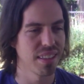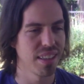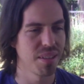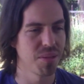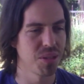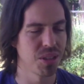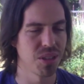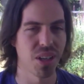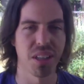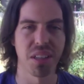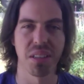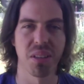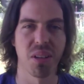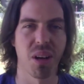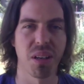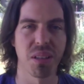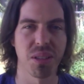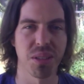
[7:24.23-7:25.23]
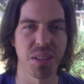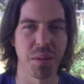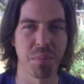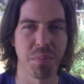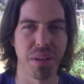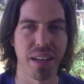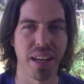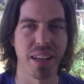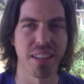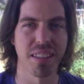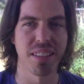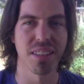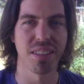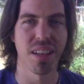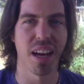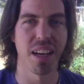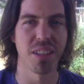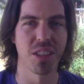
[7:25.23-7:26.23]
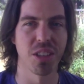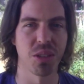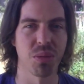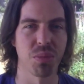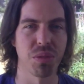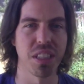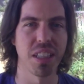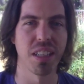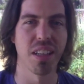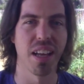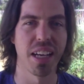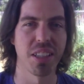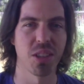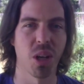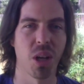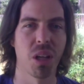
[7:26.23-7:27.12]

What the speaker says: it was not a long trip, but I just realized